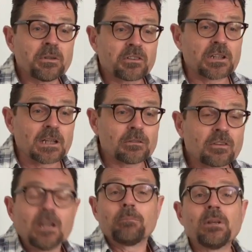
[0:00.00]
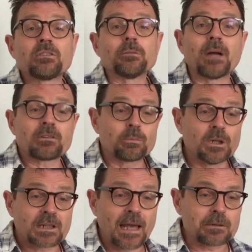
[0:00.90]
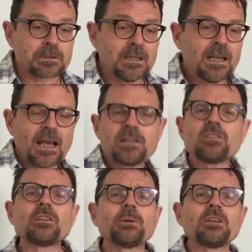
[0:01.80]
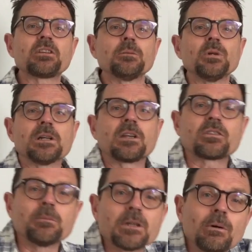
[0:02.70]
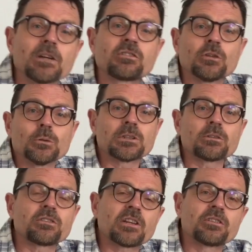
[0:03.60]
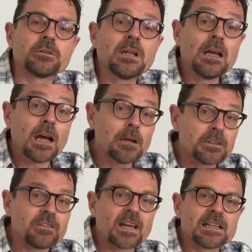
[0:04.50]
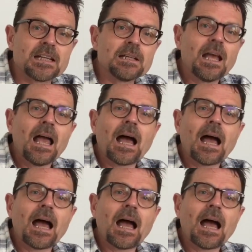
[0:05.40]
Mr. Nunn's Mental Maths Workout. And this is the way it's going to work. It's going to be quite a short little session, hopefully daily.